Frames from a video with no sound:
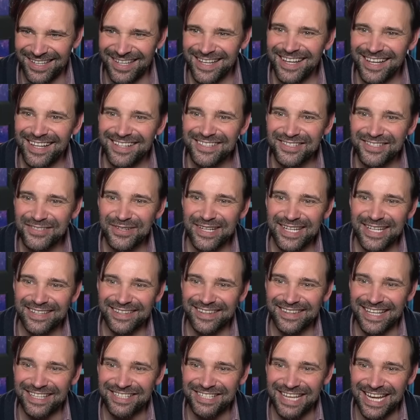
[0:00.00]
Did you hear
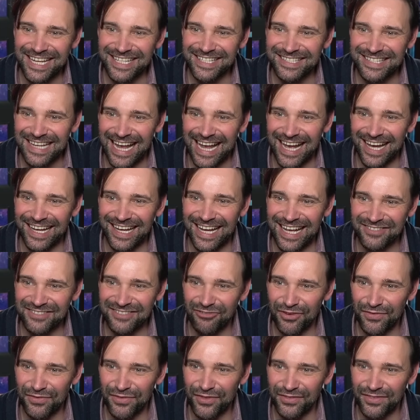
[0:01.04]
that they changed
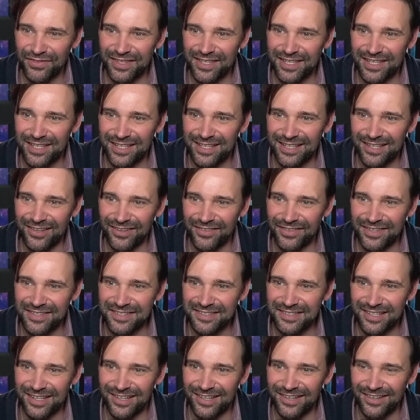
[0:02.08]
Azeroth on
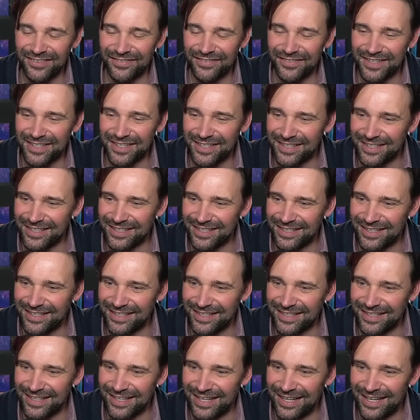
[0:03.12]

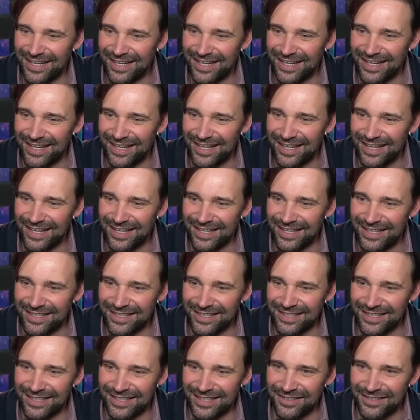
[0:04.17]
the
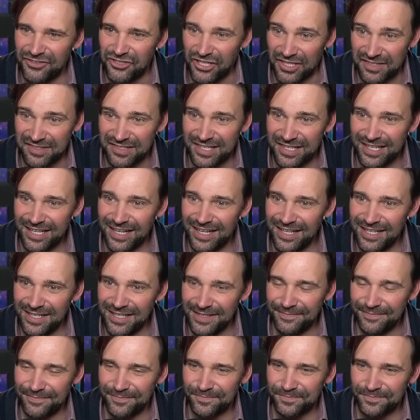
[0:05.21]

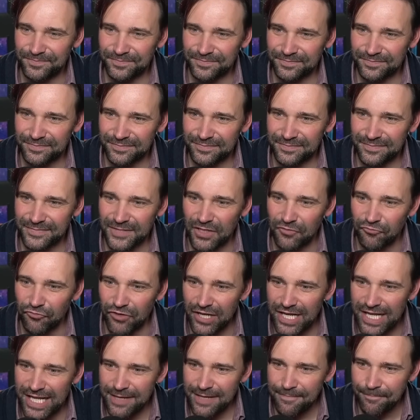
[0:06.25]
Justicar?
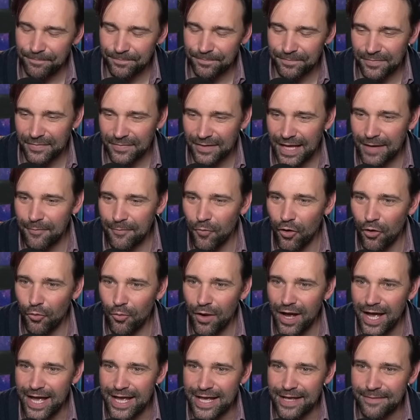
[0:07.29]
Really? In what
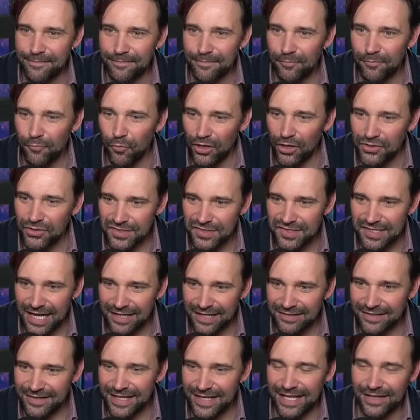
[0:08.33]
way? While you're
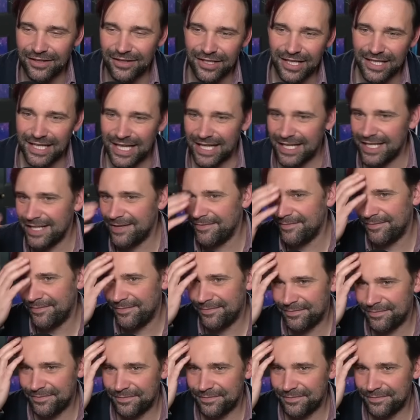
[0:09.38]
standing there looking at it?